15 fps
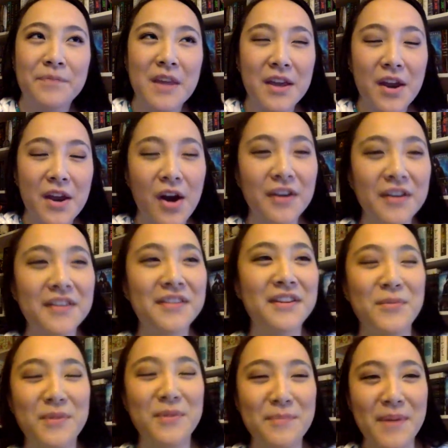it
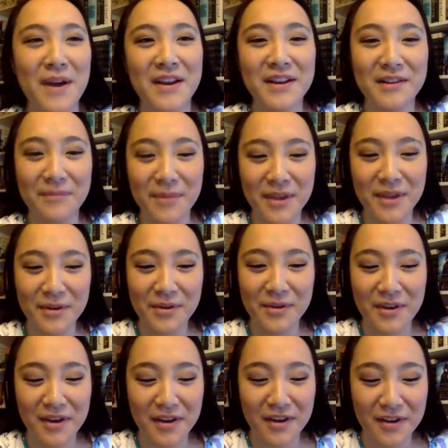honestly reminded me
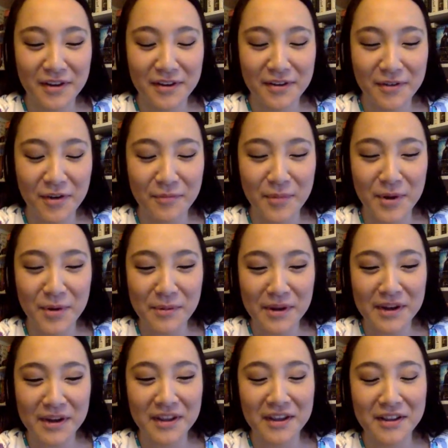uh, of my
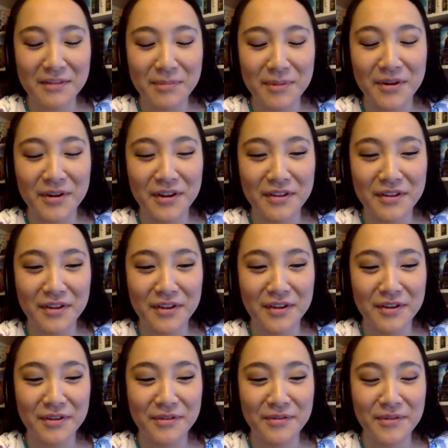reading experience
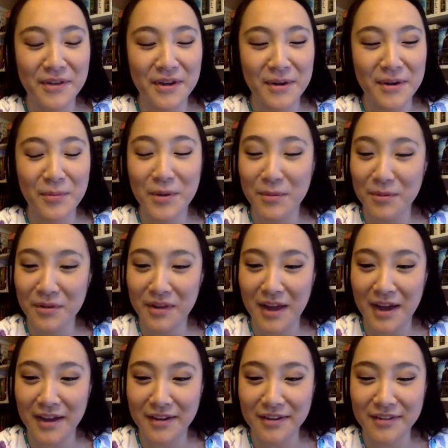of uh, We Were
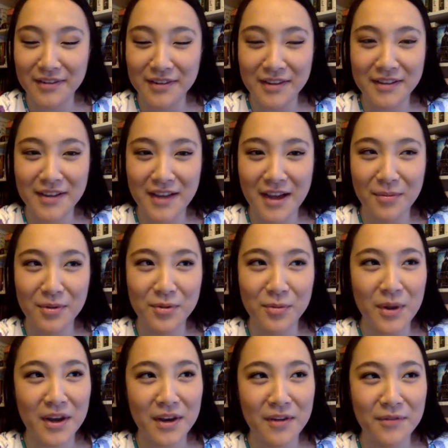Liars, because I was
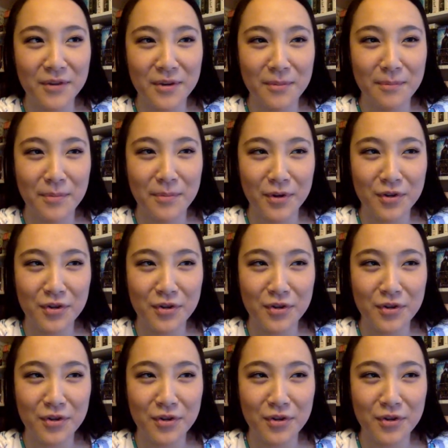waiting for the book